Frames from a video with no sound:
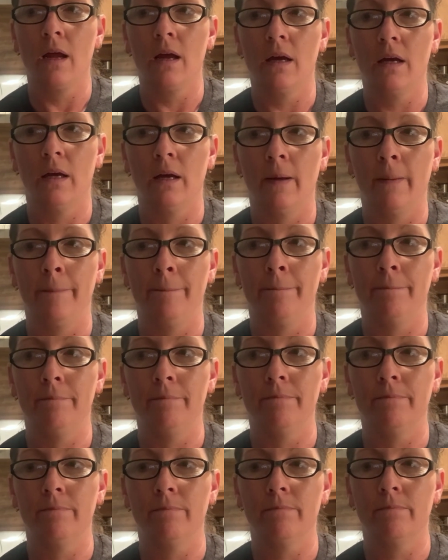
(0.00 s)

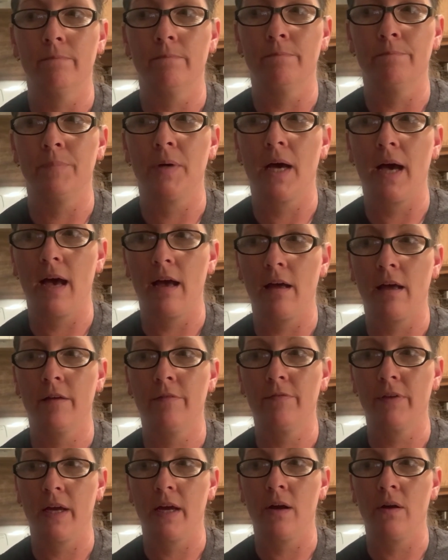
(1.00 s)
But I
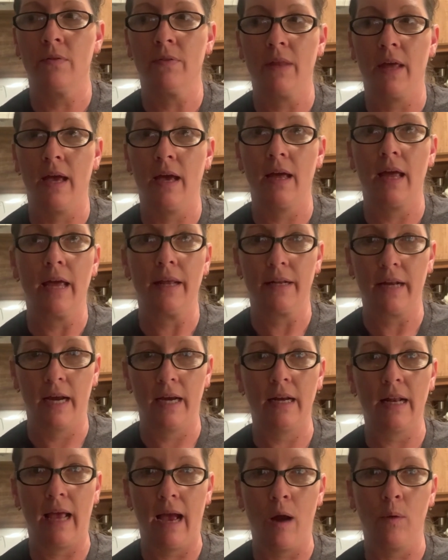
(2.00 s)
found that at
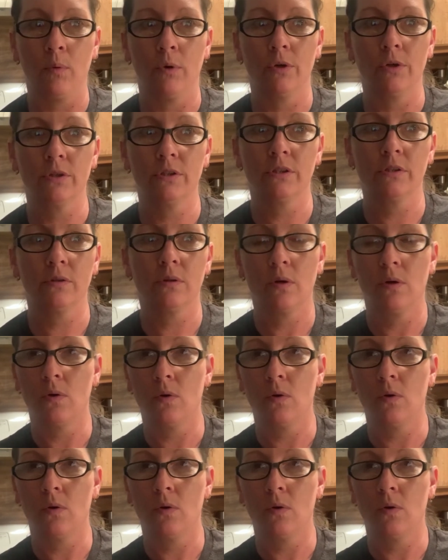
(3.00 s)
8 hours